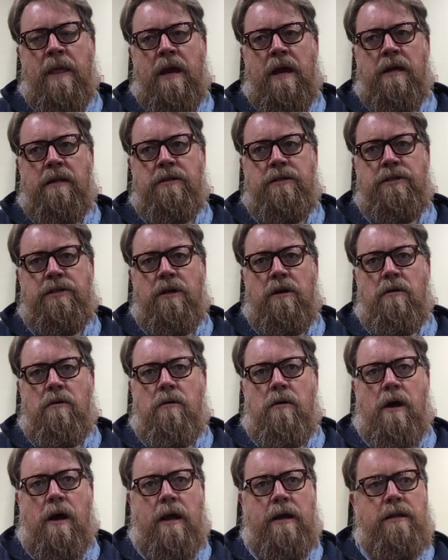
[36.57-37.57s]
And
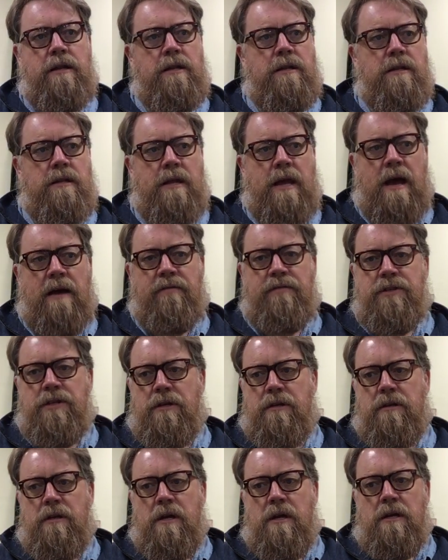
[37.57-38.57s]
so I didn't have
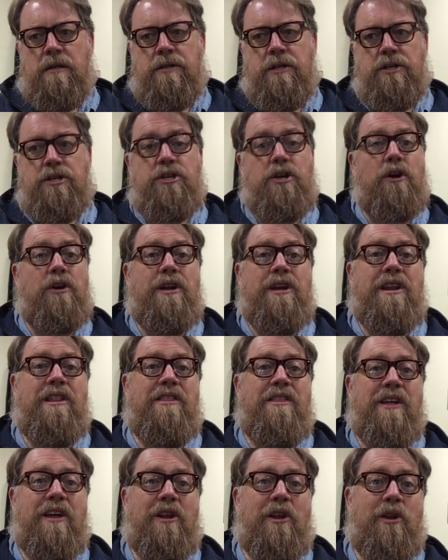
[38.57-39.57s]
to start
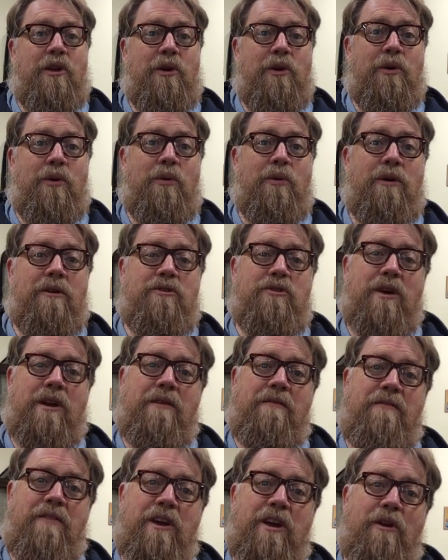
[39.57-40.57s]
anything new or try to
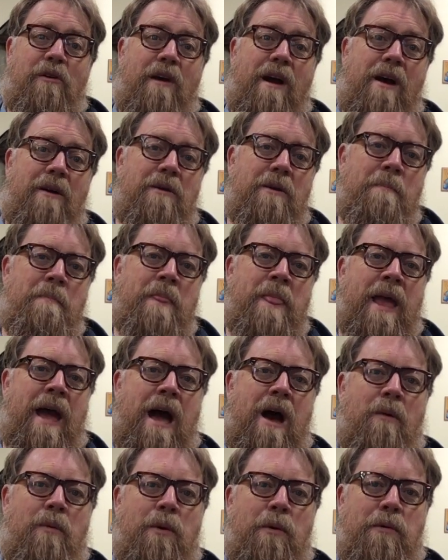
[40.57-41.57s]
figure out
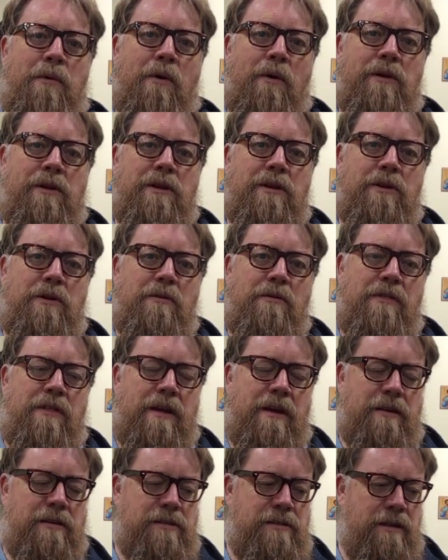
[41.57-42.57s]
how we were going to do
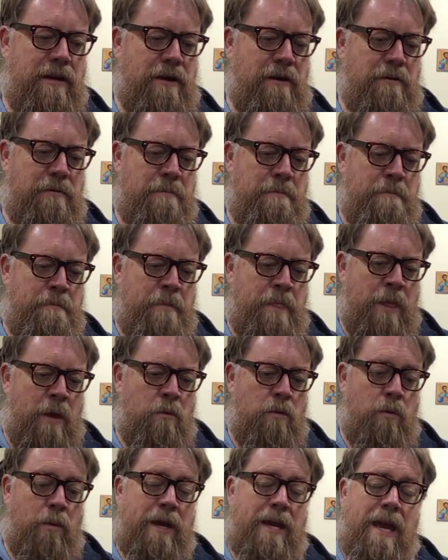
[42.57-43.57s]
things there.
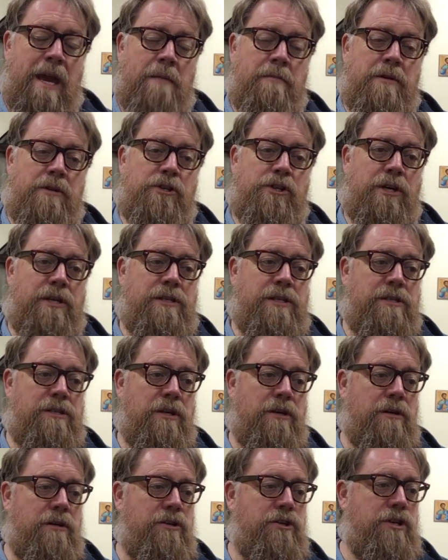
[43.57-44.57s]
When we came to Jesus the
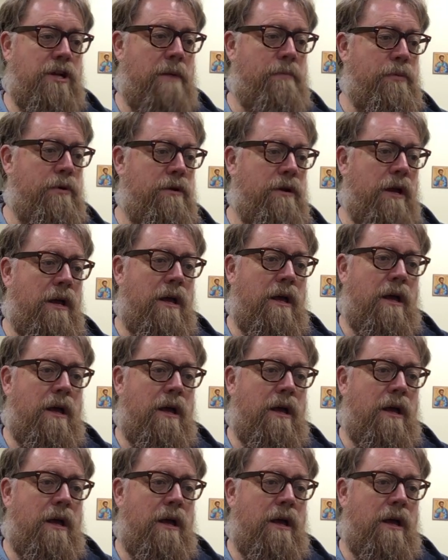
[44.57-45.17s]
Good Shepherd,